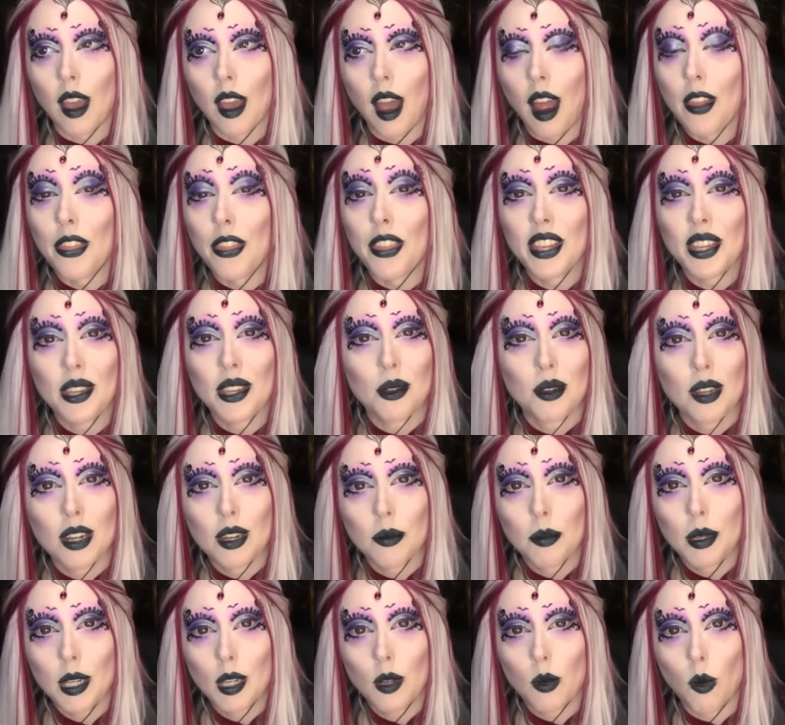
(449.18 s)
I think you're going to
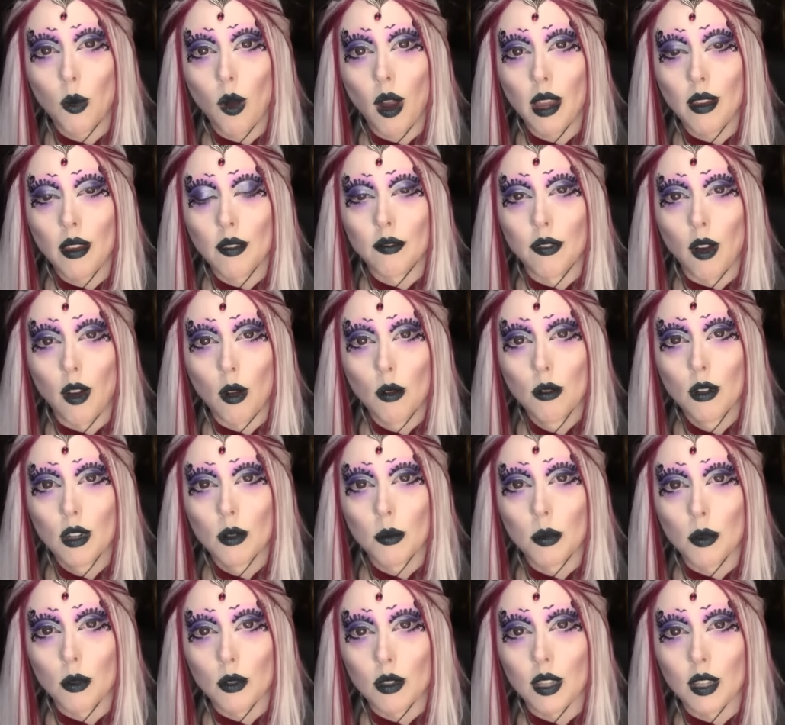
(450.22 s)
be quite
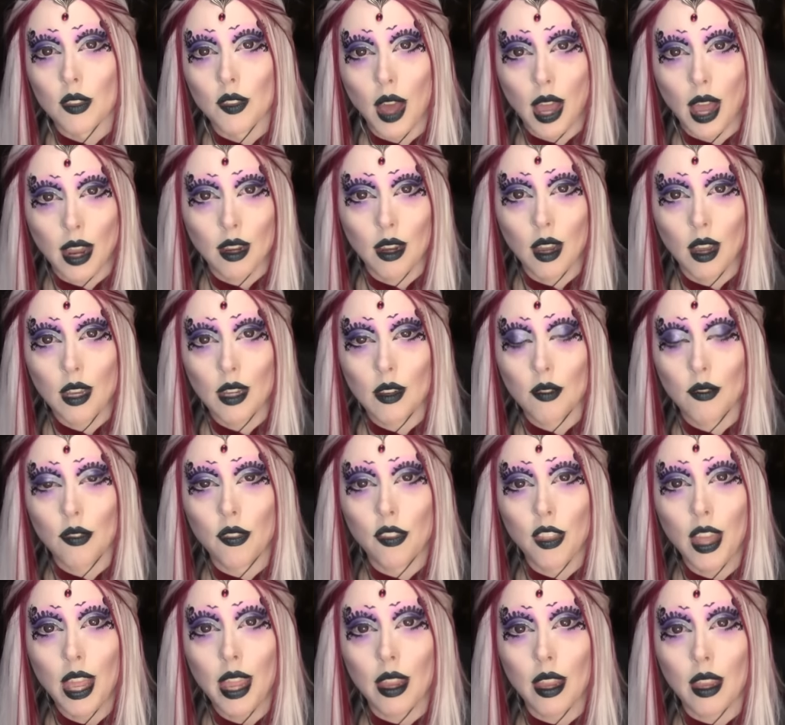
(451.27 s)
vulnerable to that kind of
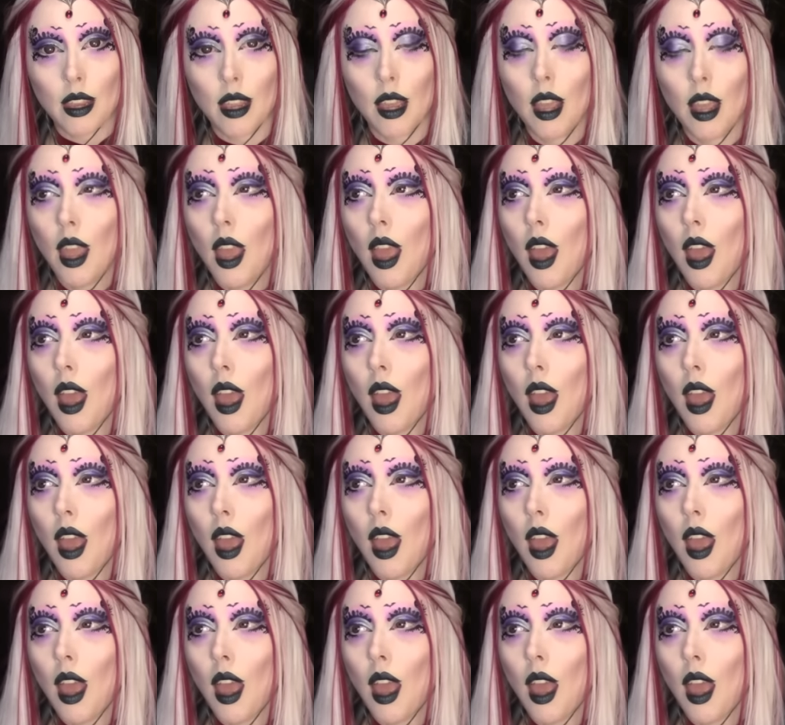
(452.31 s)
thing.